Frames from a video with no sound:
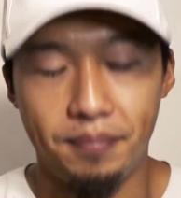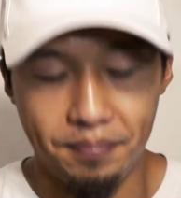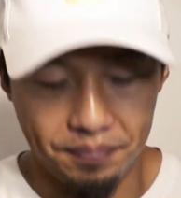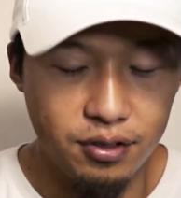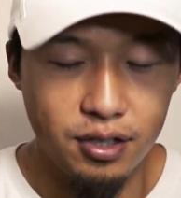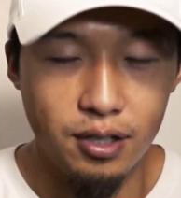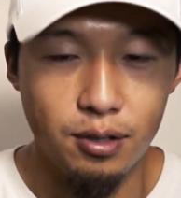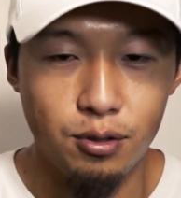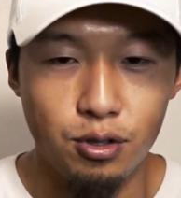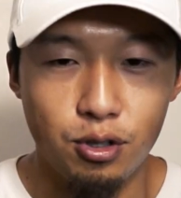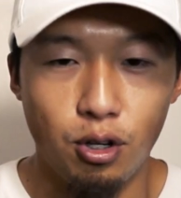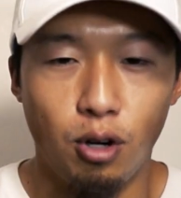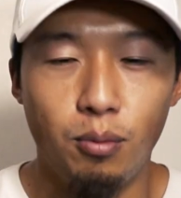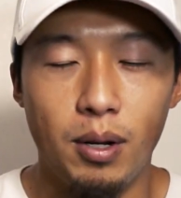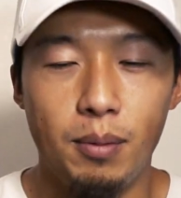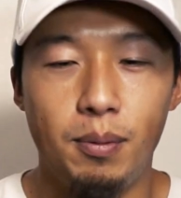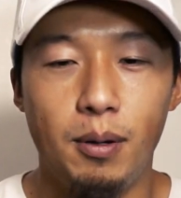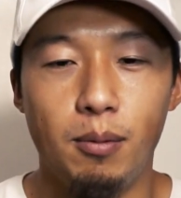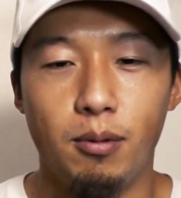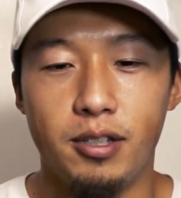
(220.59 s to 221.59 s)
I've seen
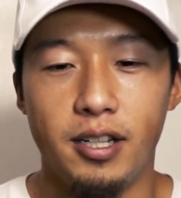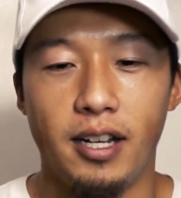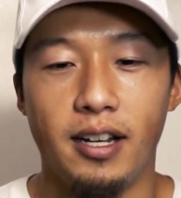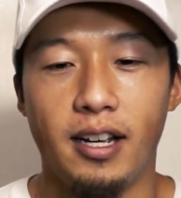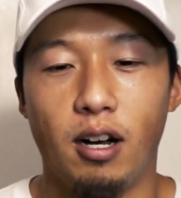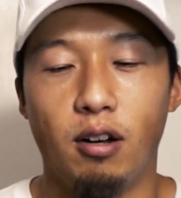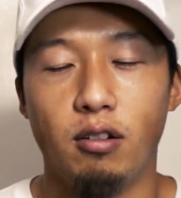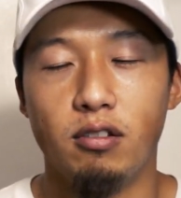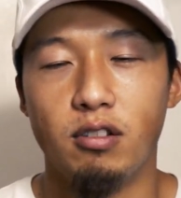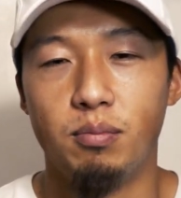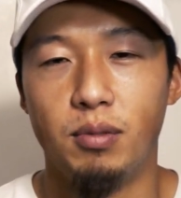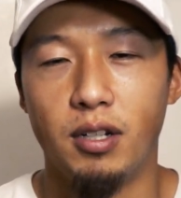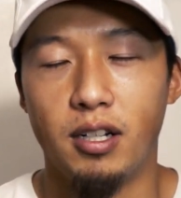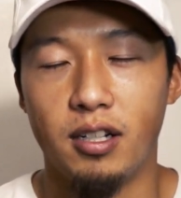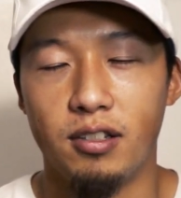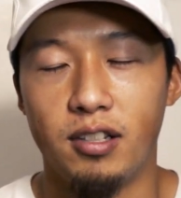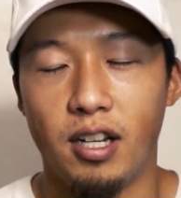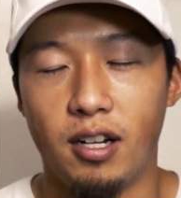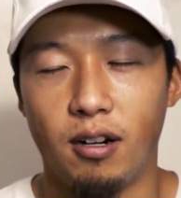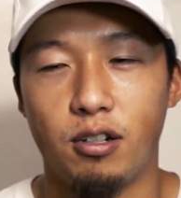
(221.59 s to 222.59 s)
so many people take L's
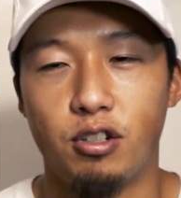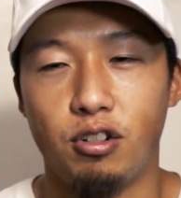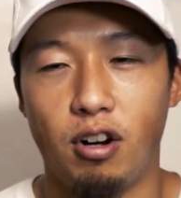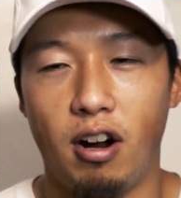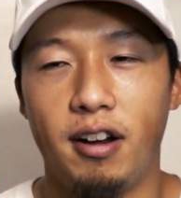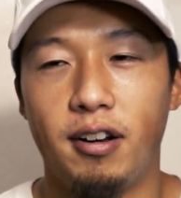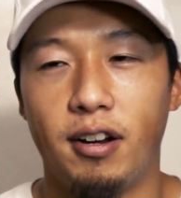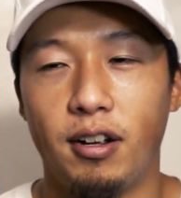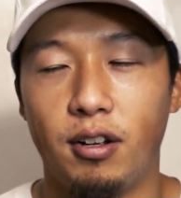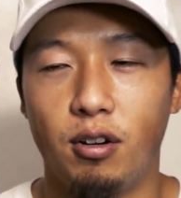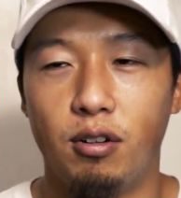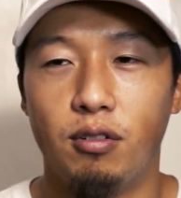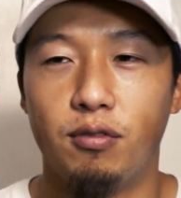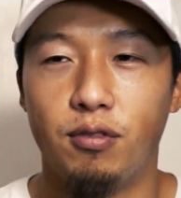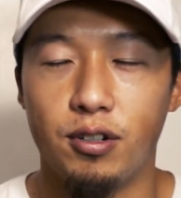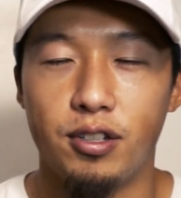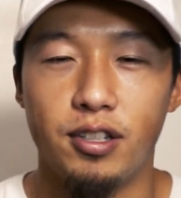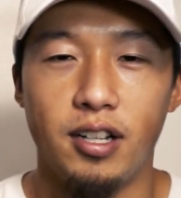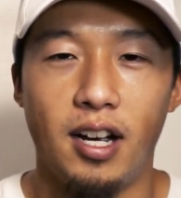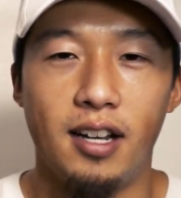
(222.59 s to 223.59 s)
because they are trying to go
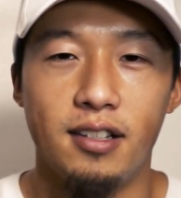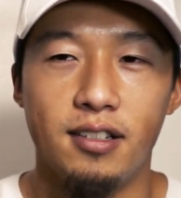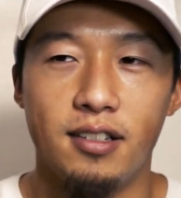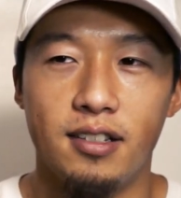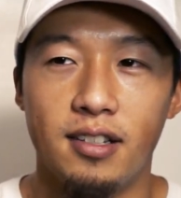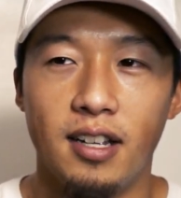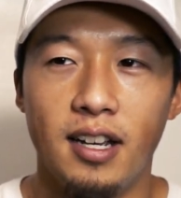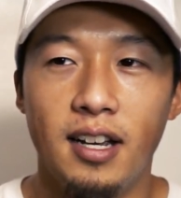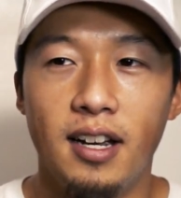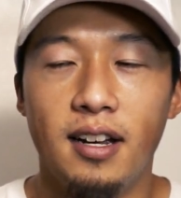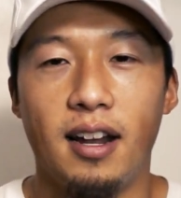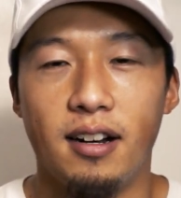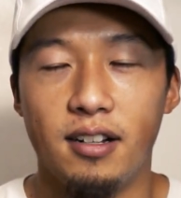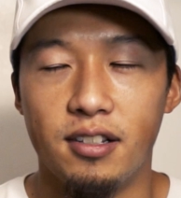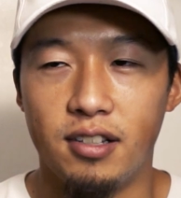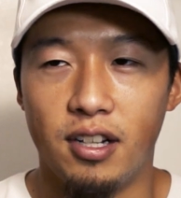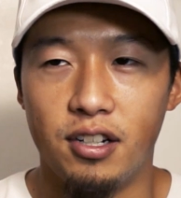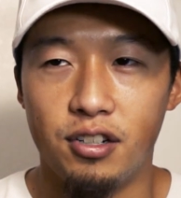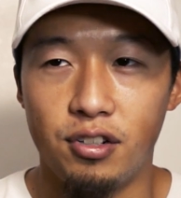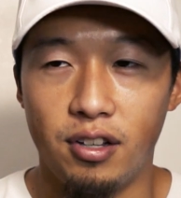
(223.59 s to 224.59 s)
for sizes
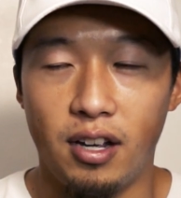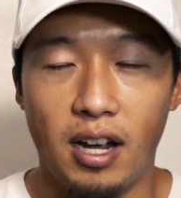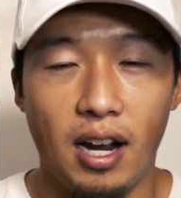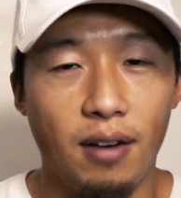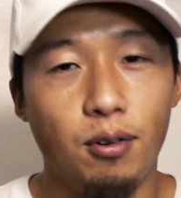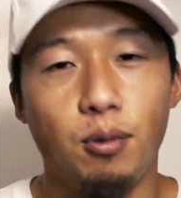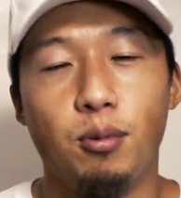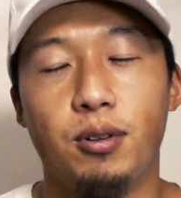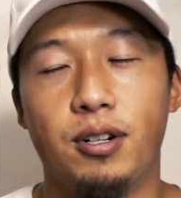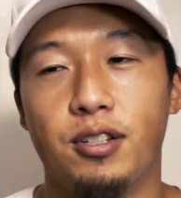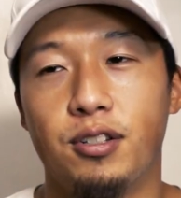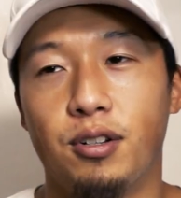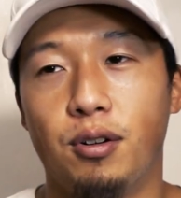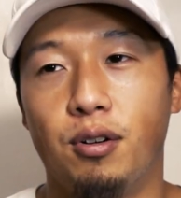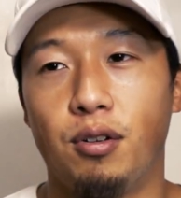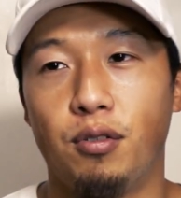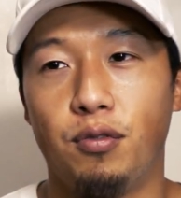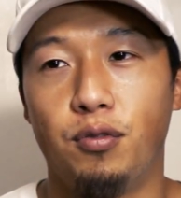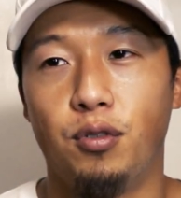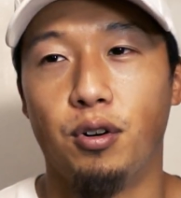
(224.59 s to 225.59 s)
that essentially everyone is
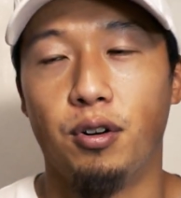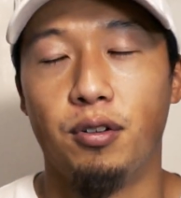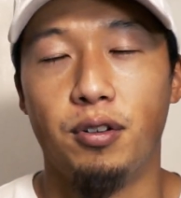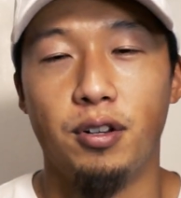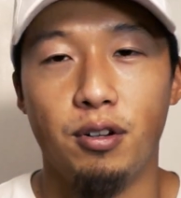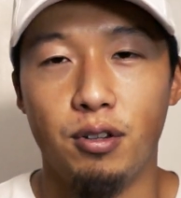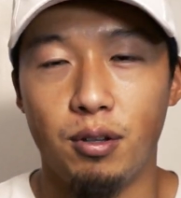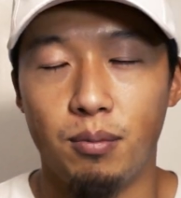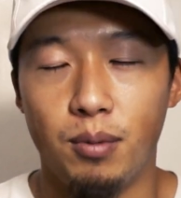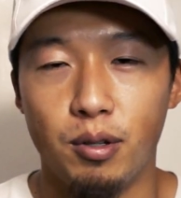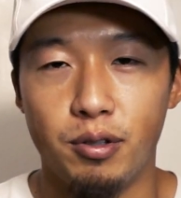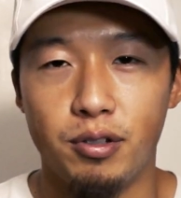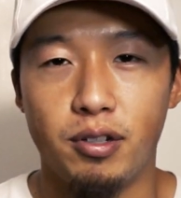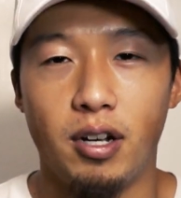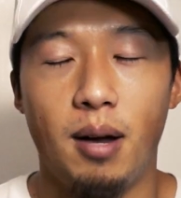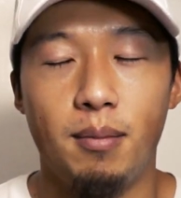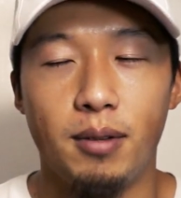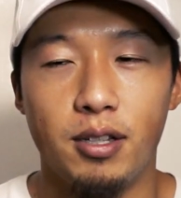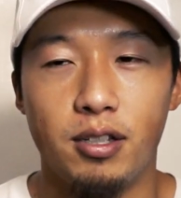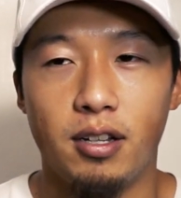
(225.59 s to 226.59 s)
going for. You know, the
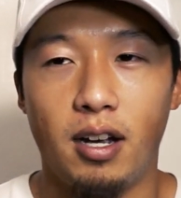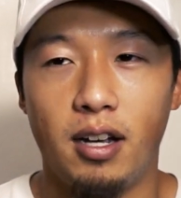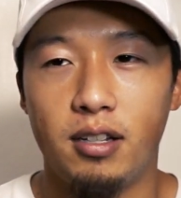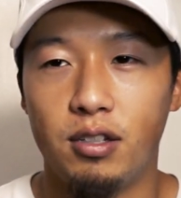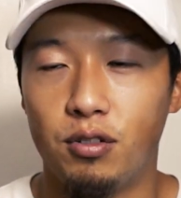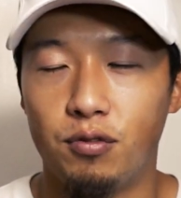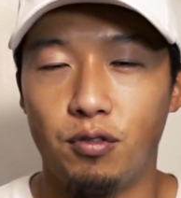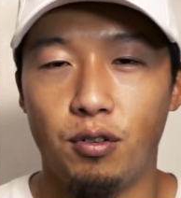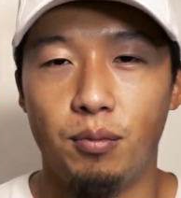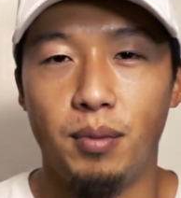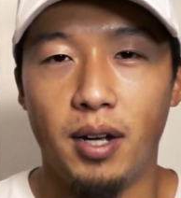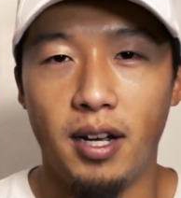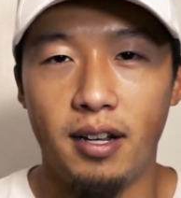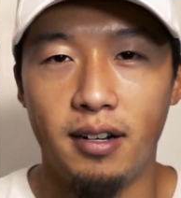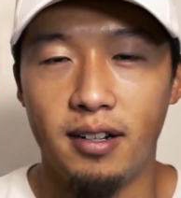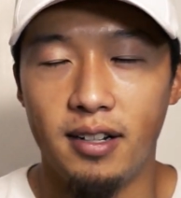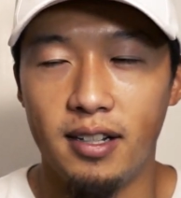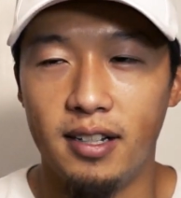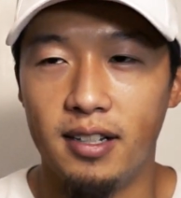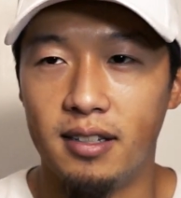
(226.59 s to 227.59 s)
most common sizes for
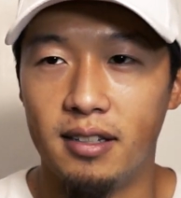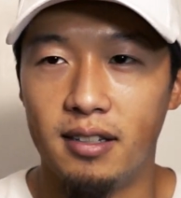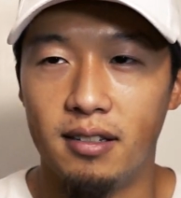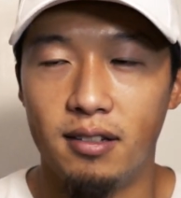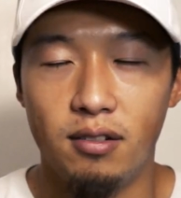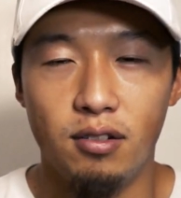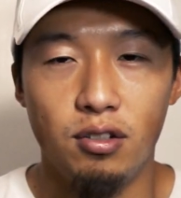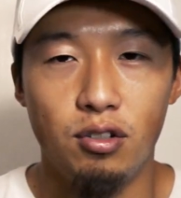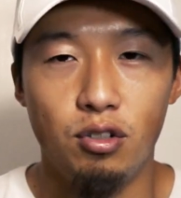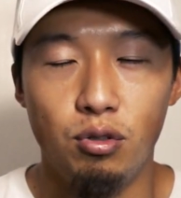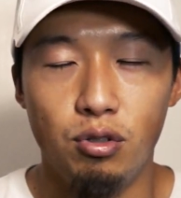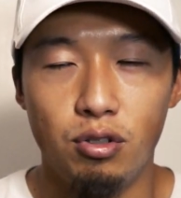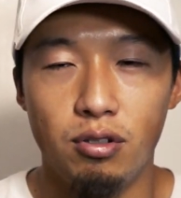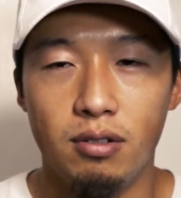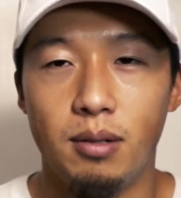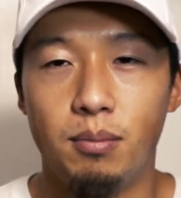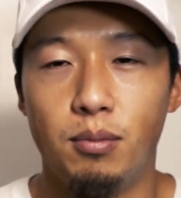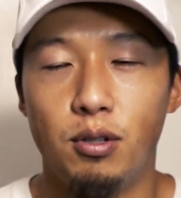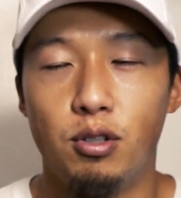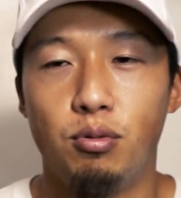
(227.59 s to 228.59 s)
men is
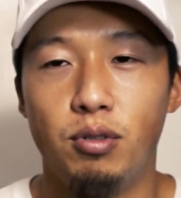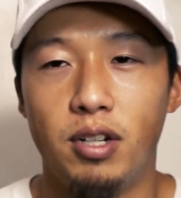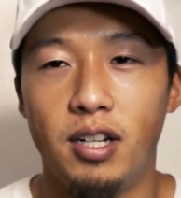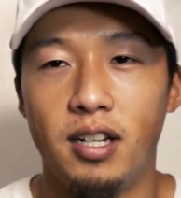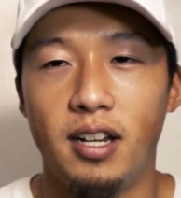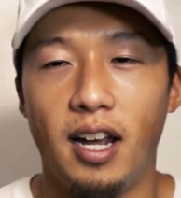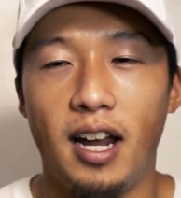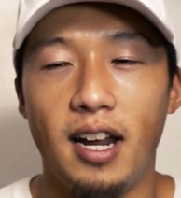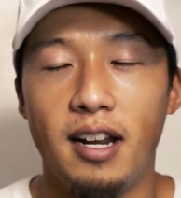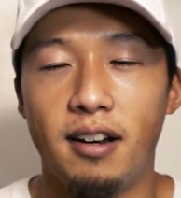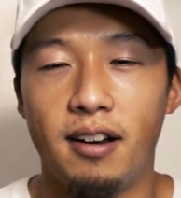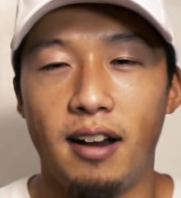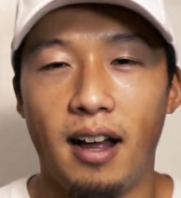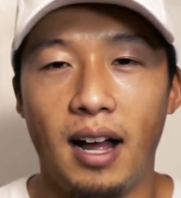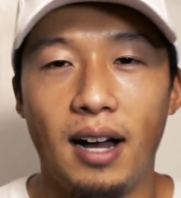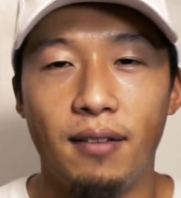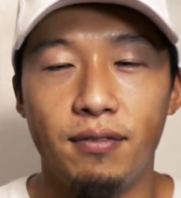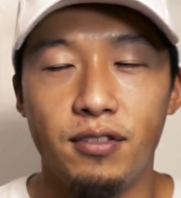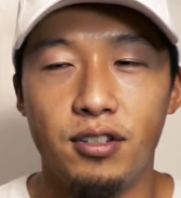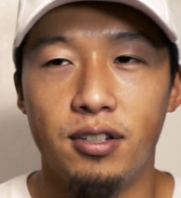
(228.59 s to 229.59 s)
usually between
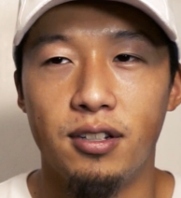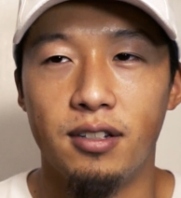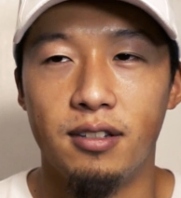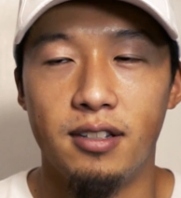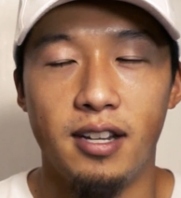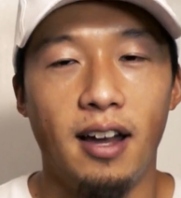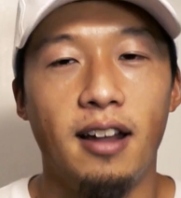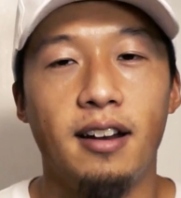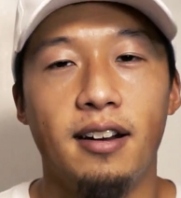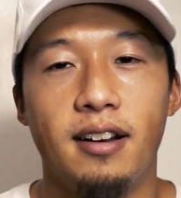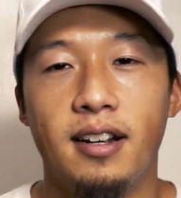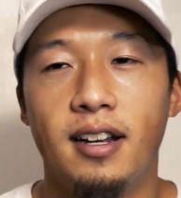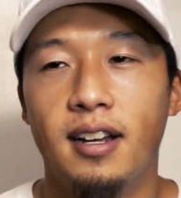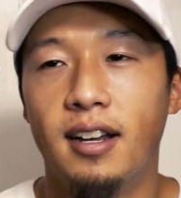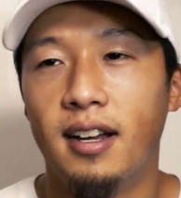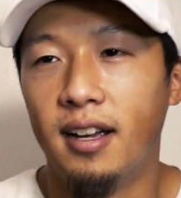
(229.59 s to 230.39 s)
8.5 to 10.